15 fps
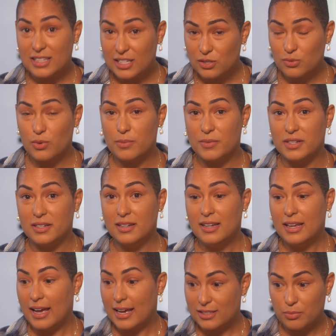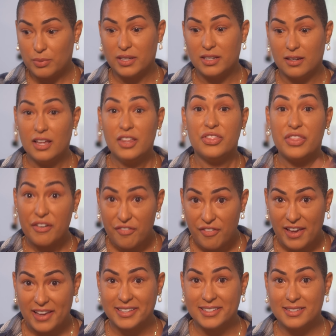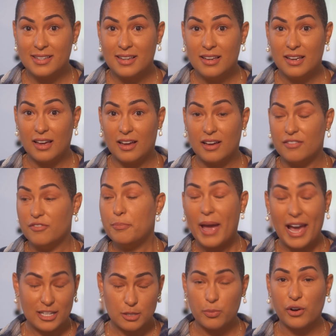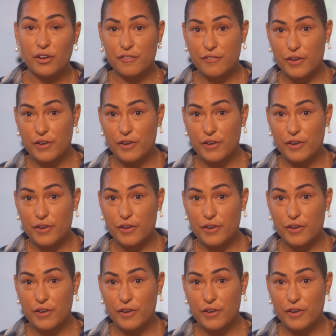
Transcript: this woman has been the face of passport